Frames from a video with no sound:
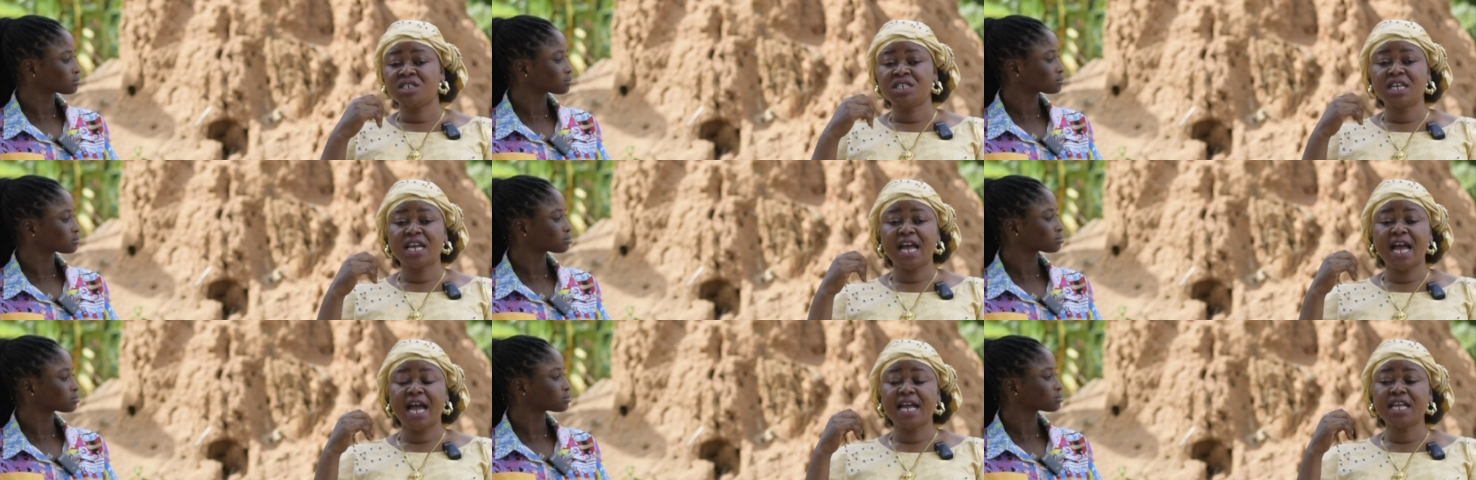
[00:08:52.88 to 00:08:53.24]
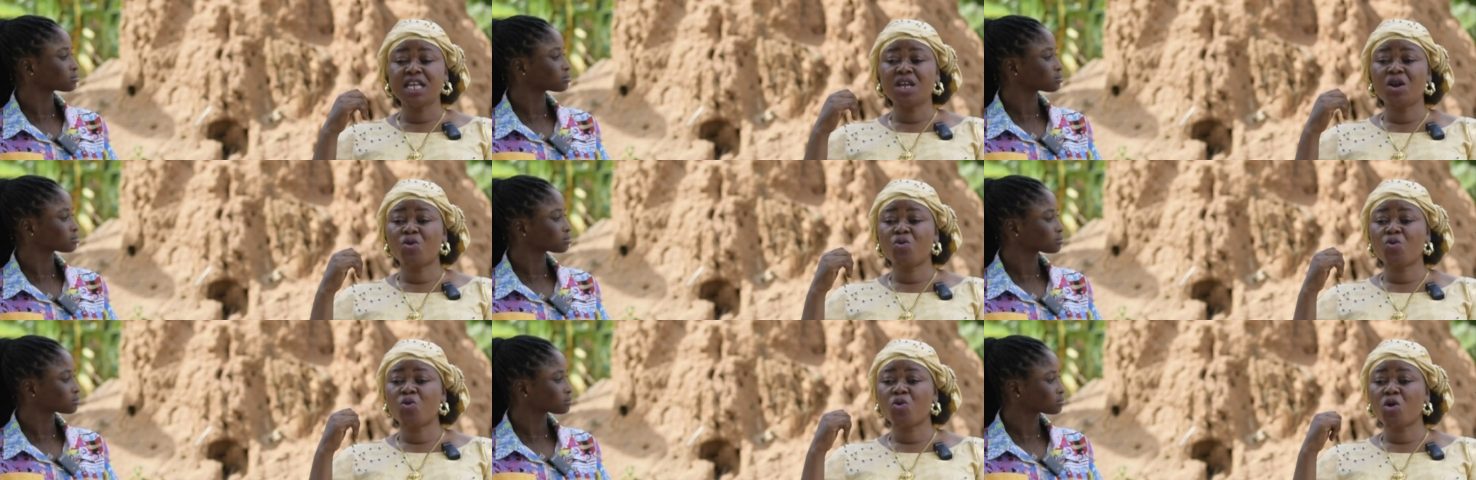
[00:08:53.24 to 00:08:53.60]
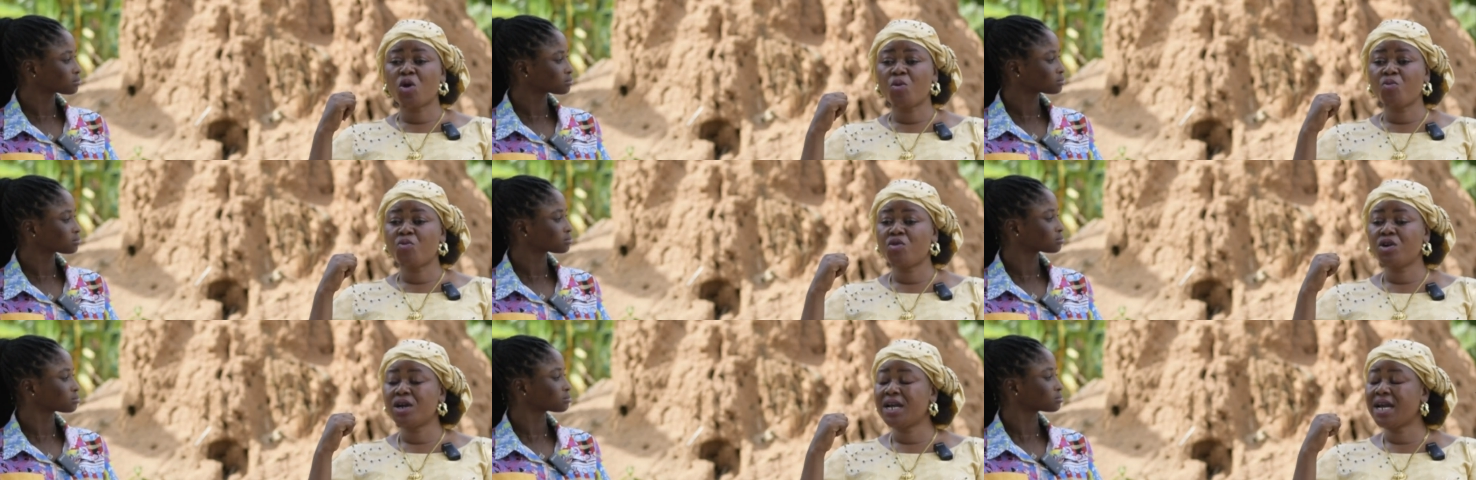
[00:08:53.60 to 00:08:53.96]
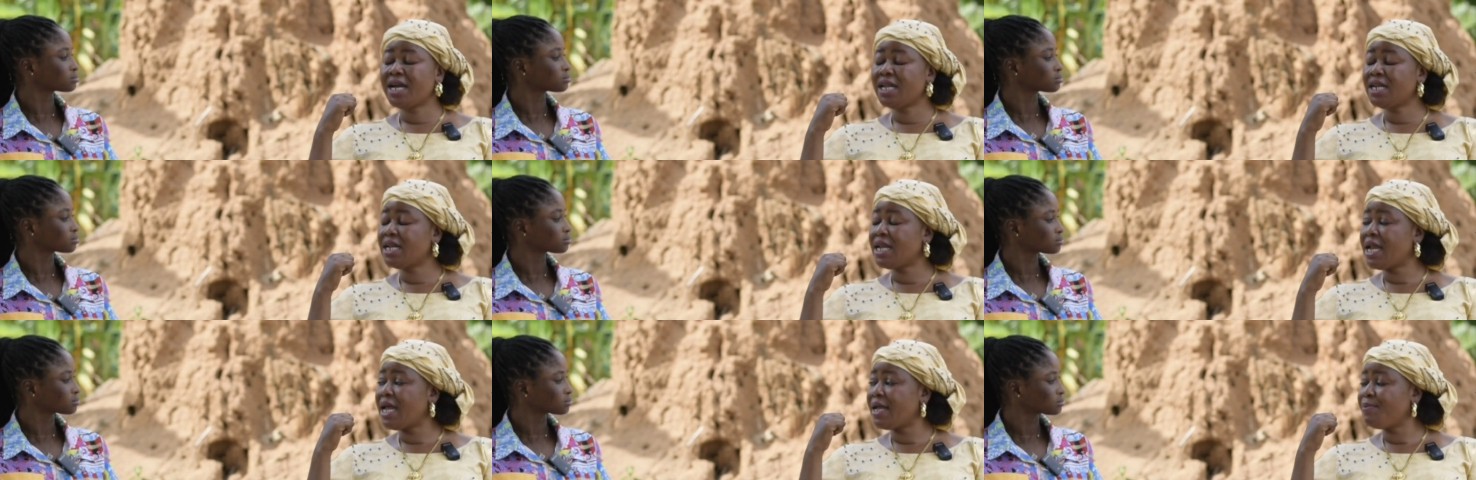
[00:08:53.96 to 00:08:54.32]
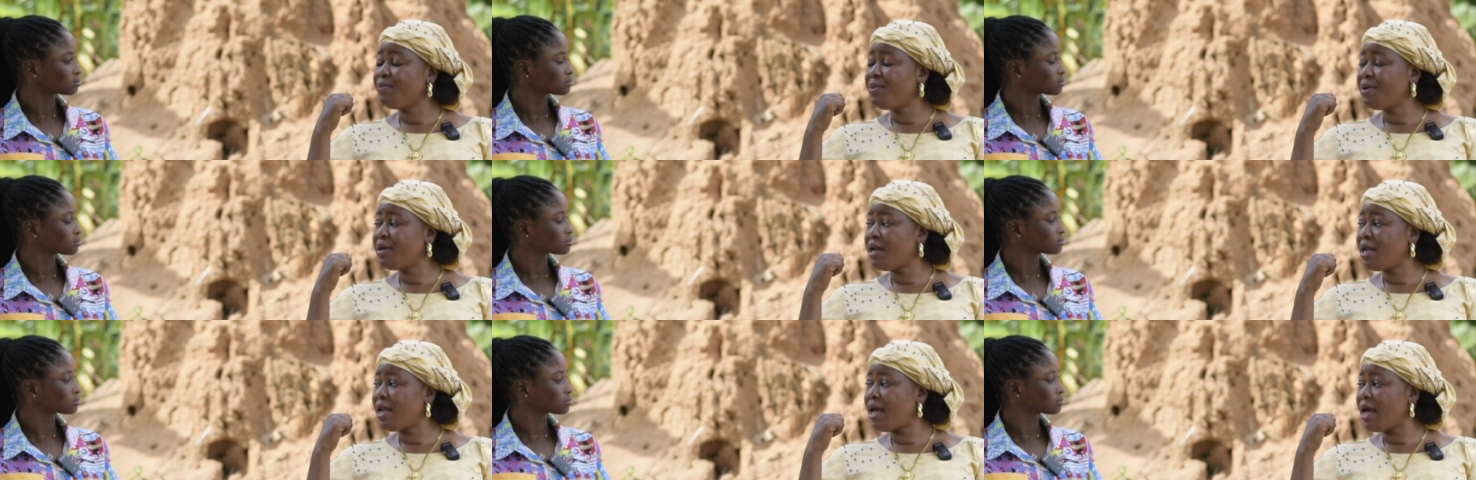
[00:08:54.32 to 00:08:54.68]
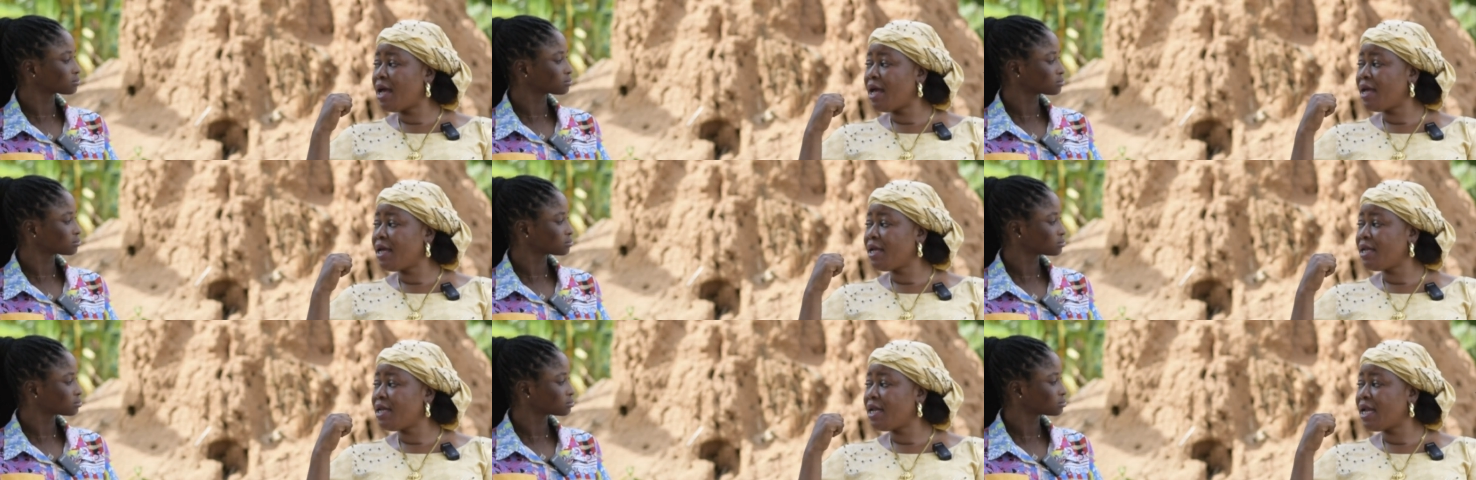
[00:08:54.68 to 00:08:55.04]
Speaker 1: Ya Yokuro
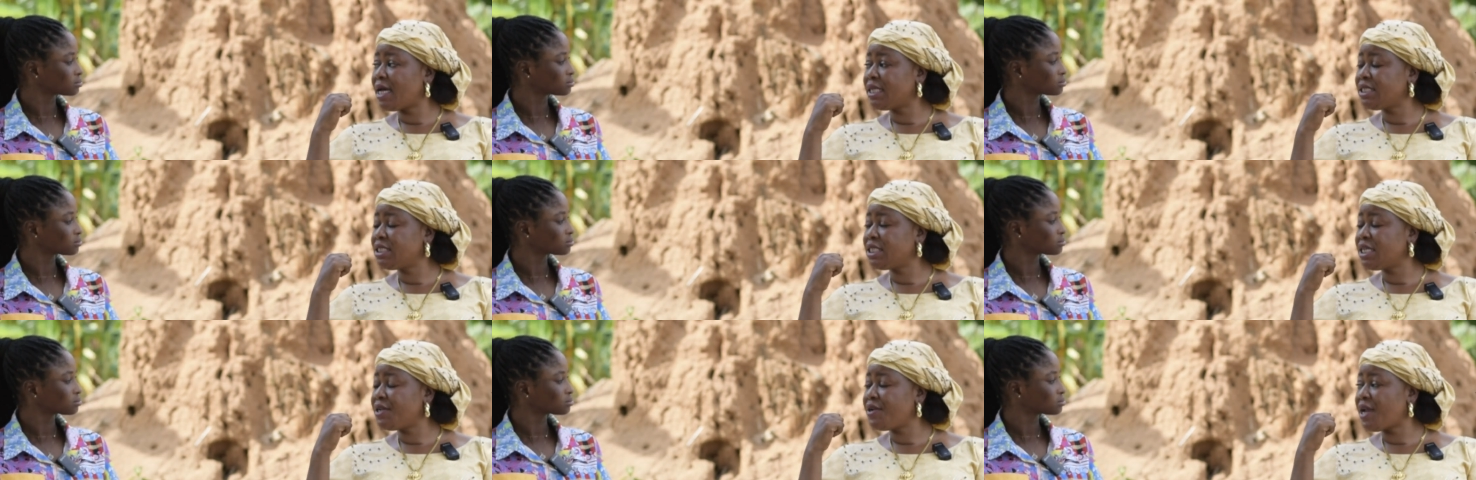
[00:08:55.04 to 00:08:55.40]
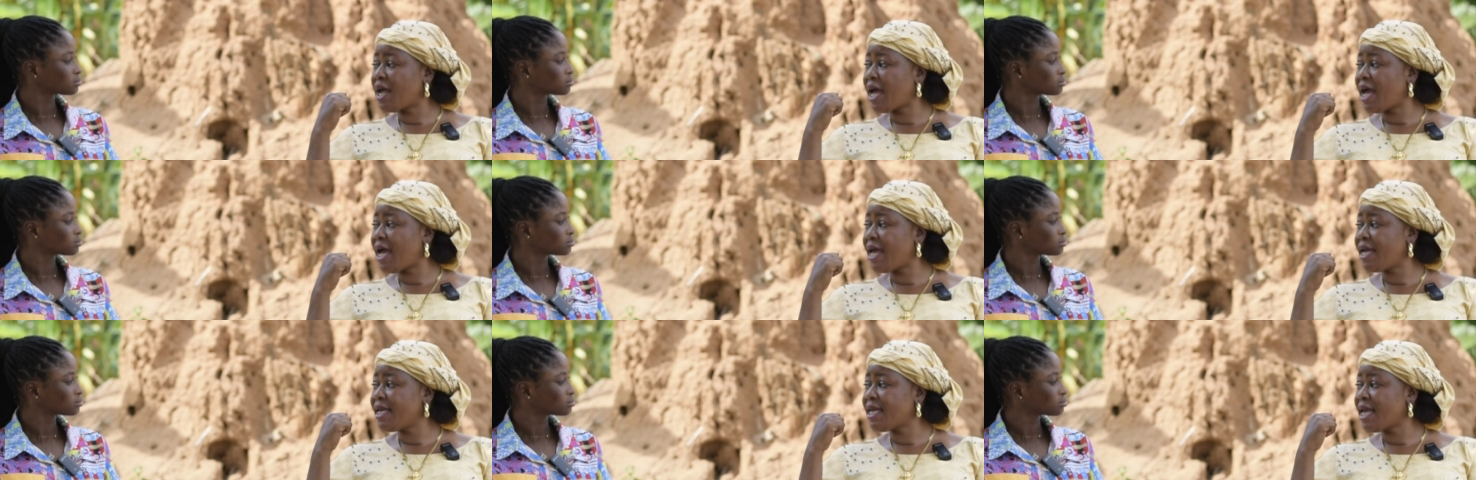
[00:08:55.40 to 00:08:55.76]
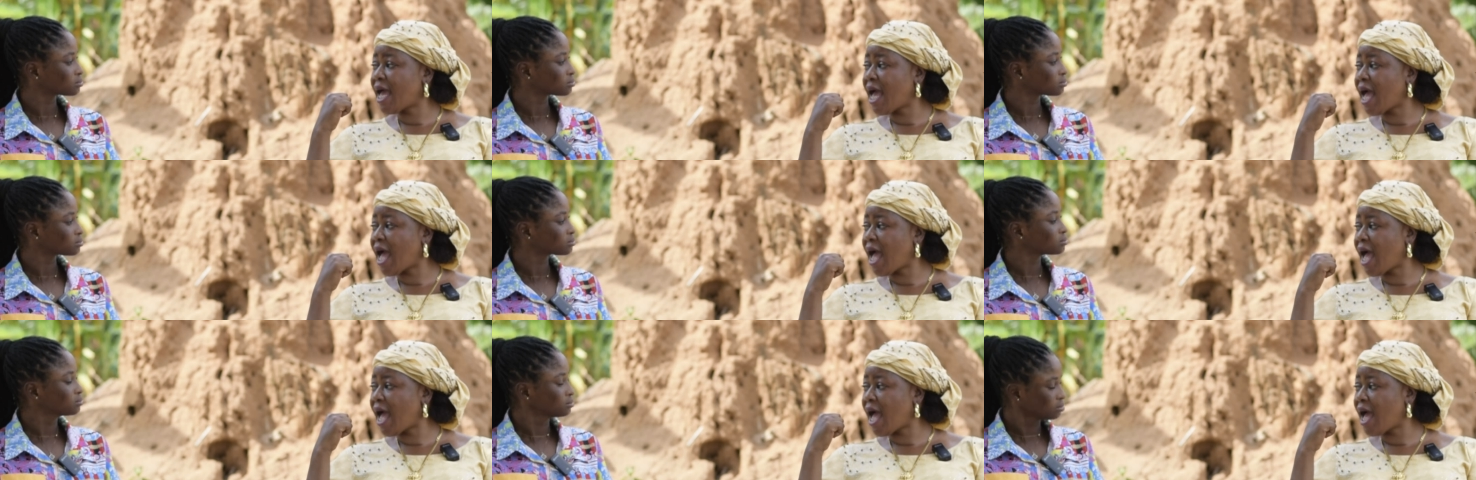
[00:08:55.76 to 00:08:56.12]
Nigeria, ya.